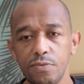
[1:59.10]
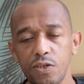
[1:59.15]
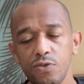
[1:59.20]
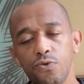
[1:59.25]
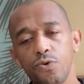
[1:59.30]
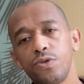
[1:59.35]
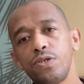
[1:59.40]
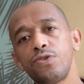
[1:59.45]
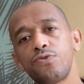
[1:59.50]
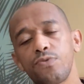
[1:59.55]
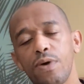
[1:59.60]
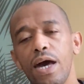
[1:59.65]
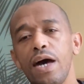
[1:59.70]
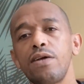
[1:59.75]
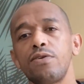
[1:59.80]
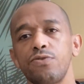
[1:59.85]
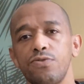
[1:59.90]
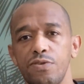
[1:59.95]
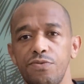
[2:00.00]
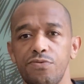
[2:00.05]
So you need to
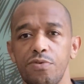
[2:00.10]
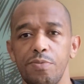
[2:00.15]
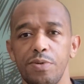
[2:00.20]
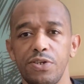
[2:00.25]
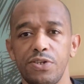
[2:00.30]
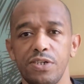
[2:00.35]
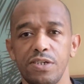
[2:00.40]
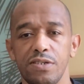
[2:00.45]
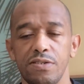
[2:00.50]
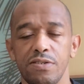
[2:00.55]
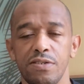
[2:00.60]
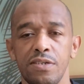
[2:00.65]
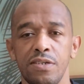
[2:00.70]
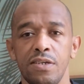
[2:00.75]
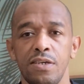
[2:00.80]
add those informations.